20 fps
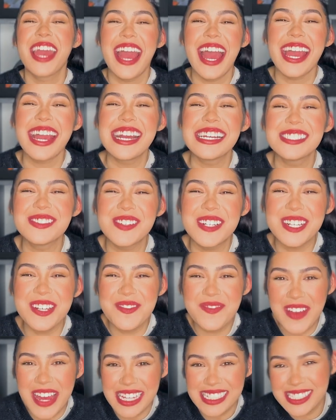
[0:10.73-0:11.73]
Hi guys, and
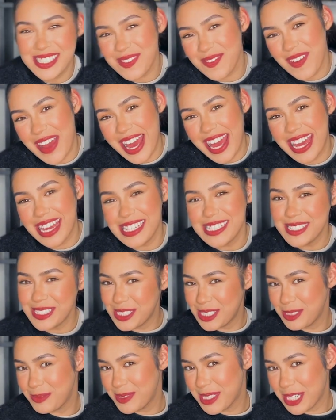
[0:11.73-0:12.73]
welcome back to my
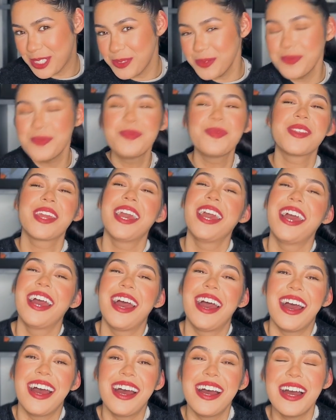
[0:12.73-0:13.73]
YouTube channel.
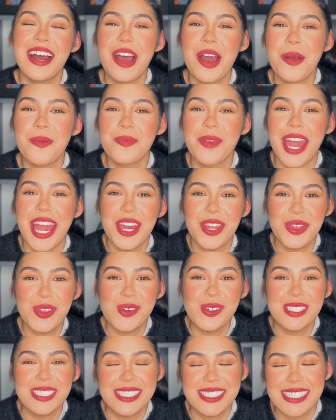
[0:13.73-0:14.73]
I
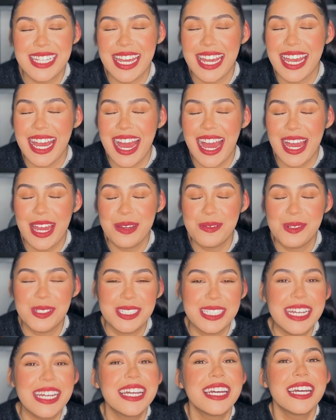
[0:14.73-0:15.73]
thought today I
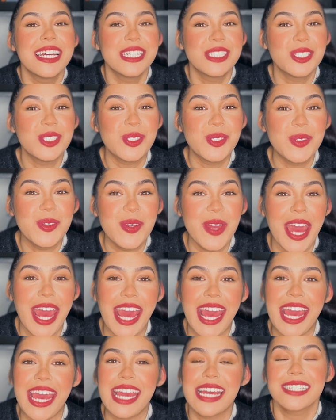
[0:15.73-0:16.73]
would do
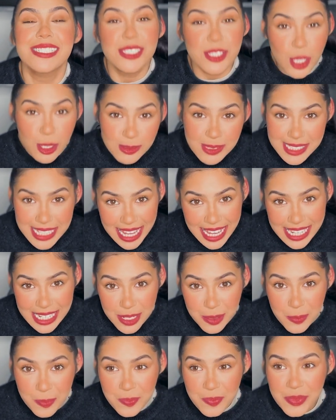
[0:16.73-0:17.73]
a top
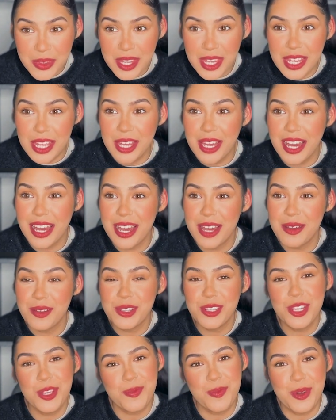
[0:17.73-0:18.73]
10
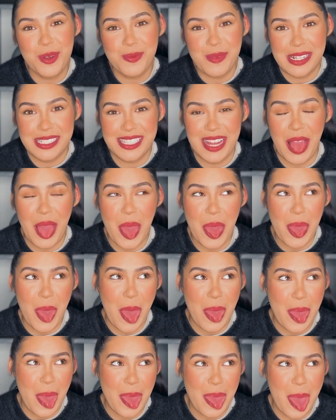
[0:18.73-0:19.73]
newborn
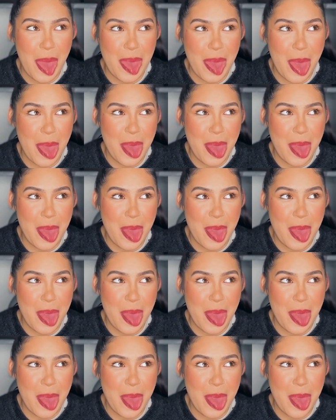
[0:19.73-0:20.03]
must-haves.